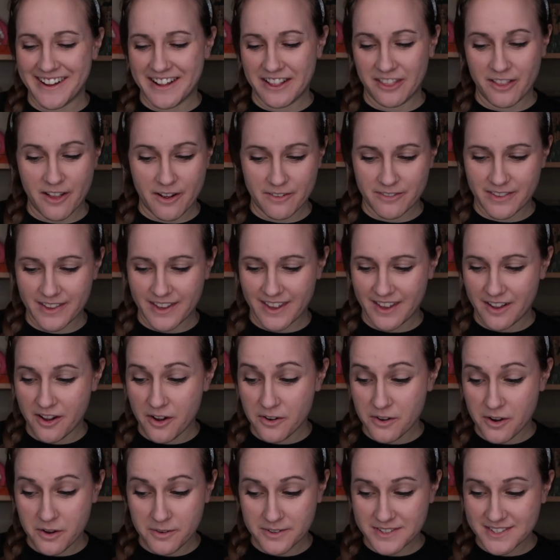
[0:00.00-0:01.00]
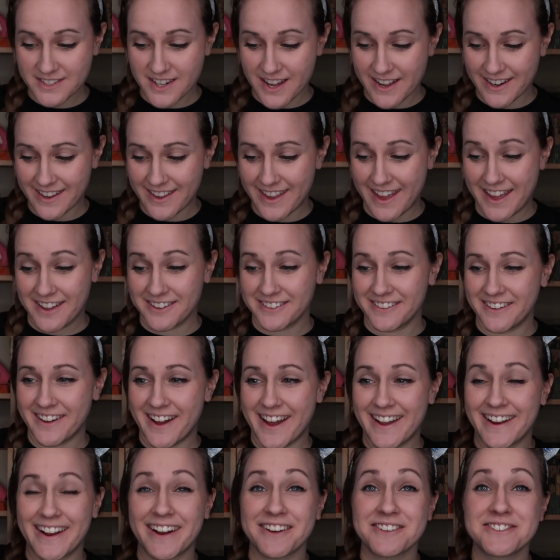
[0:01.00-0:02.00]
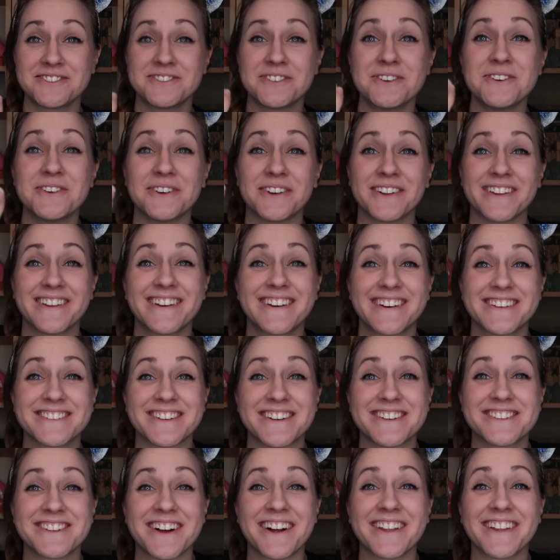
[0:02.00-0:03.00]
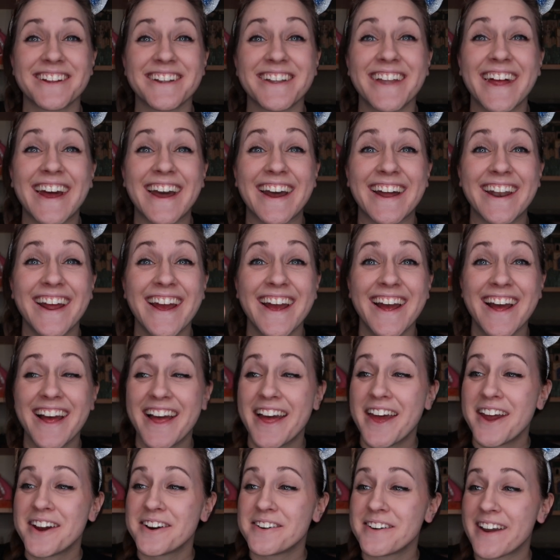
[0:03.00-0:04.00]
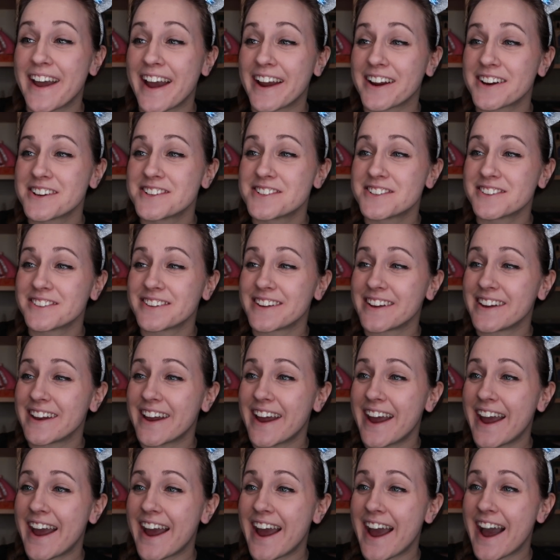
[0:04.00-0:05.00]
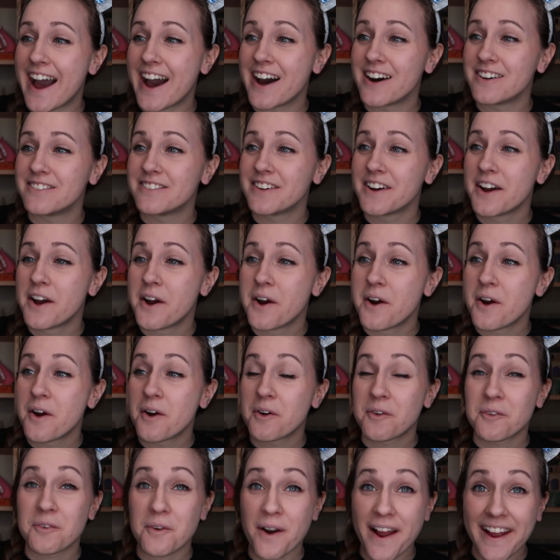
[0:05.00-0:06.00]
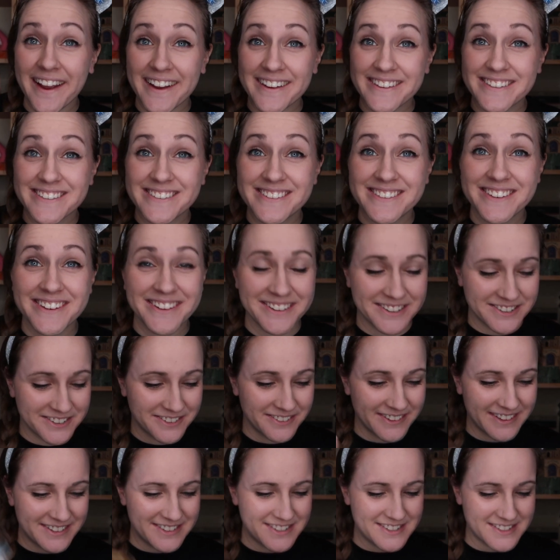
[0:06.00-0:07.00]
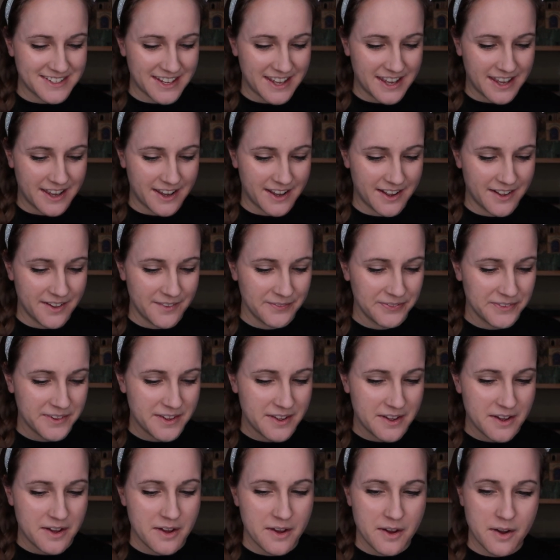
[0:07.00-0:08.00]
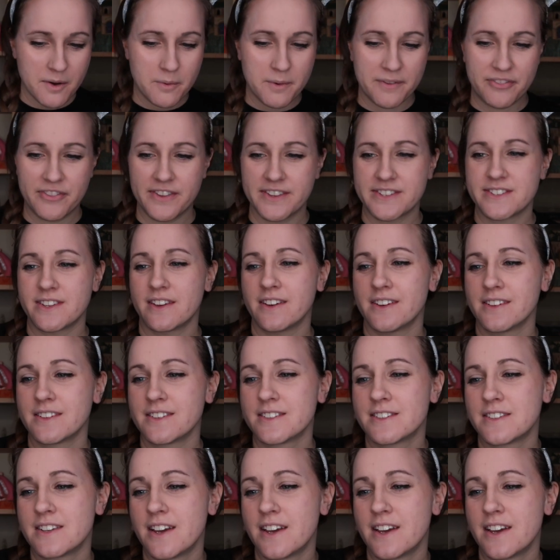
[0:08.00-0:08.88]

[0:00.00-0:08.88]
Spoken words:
I love the oh no, it's not a candle. I got fooled because I saw the lid. We actually have rice. So let's see what this is.